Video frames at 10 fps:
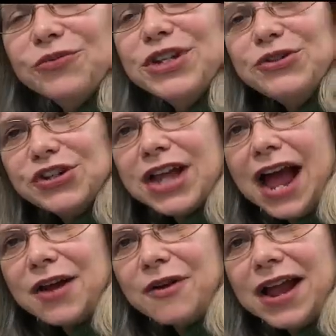we use
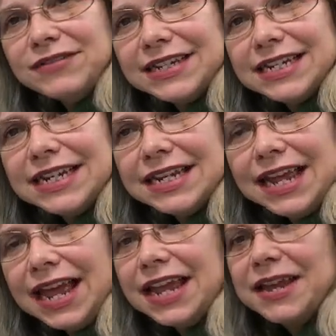digraph
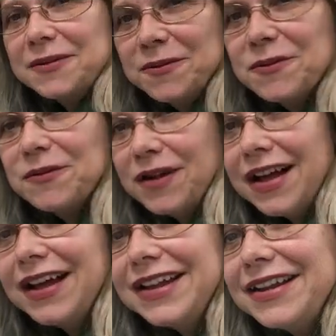CK,
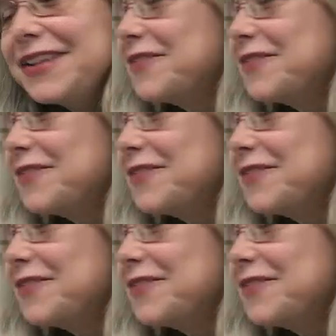right?